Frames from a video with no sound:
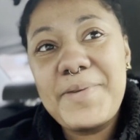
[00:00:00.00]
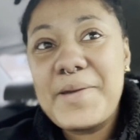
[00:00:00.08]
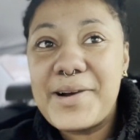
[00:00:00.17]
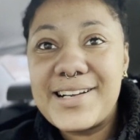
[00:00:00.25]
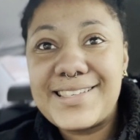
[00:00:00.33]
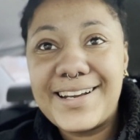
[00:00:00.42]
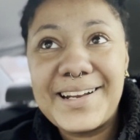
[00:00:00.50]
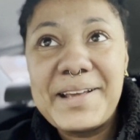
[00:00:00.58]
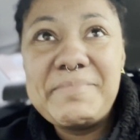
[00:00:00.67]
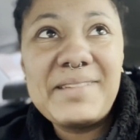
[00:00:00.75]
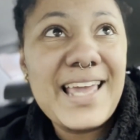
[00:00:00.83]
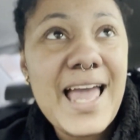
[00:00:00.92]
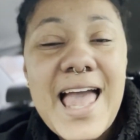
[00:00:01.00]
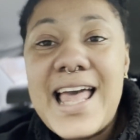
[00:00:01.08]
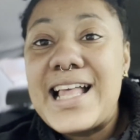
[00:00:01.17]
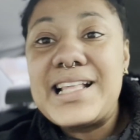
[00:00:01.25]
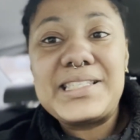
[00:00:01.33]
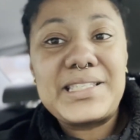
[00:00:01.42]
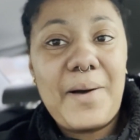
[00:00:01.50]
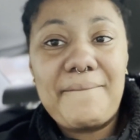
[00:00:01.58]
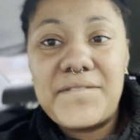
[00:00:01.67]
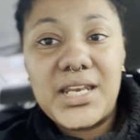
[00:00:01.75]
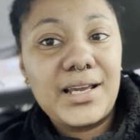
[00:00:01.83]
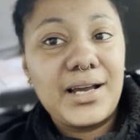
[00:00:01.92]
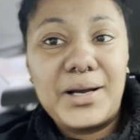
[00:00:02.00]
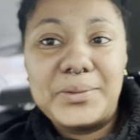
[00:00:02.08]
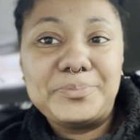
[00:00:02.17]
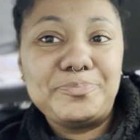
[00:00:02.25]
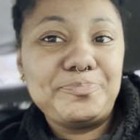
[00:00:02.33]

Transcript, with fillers: People are staring at me, so I'm finna go.